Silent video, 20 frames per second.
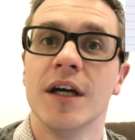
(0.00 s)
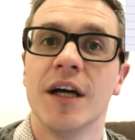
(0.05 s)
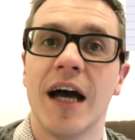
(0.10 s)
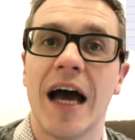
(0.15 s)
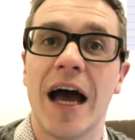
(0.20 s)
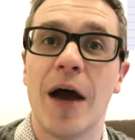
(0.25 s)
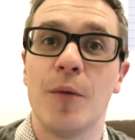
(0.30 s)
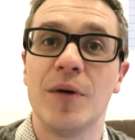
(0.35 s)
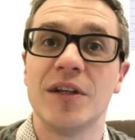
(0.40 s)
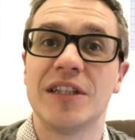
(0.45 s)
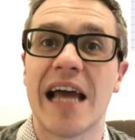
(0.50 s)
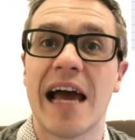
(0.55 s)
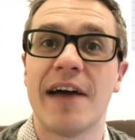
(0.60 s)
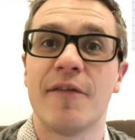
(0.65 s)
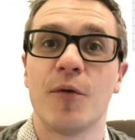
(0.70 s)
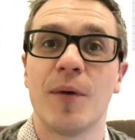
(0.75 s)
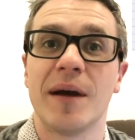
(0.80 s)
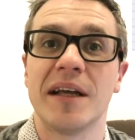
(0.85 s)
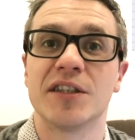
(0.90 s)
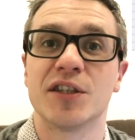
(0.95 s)
uh,
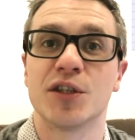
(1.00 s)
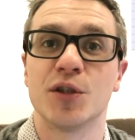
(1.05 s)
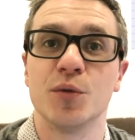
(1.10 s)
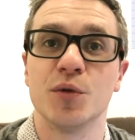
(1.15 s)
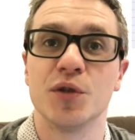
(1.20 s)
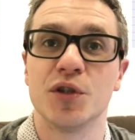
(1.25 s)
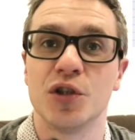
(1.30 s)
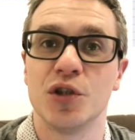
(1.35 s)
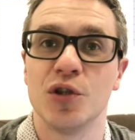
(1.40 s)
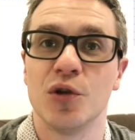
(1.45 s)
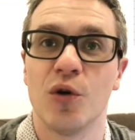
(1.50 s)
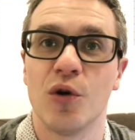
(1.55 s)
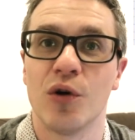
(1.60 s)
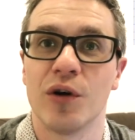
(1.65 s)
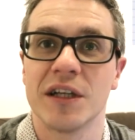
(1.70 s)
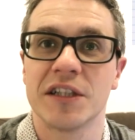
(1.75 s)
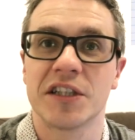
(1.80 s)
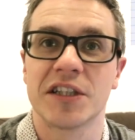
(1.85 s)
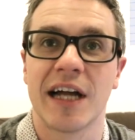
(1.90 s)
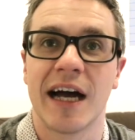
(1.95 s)
whichever way suits
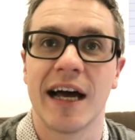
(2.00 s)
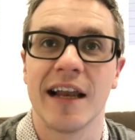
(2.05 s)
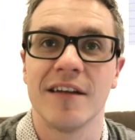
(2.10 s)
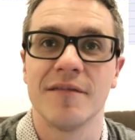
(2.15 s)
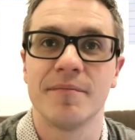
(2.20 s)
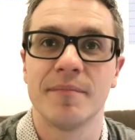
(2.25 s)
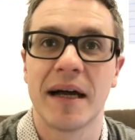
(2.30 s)
your style of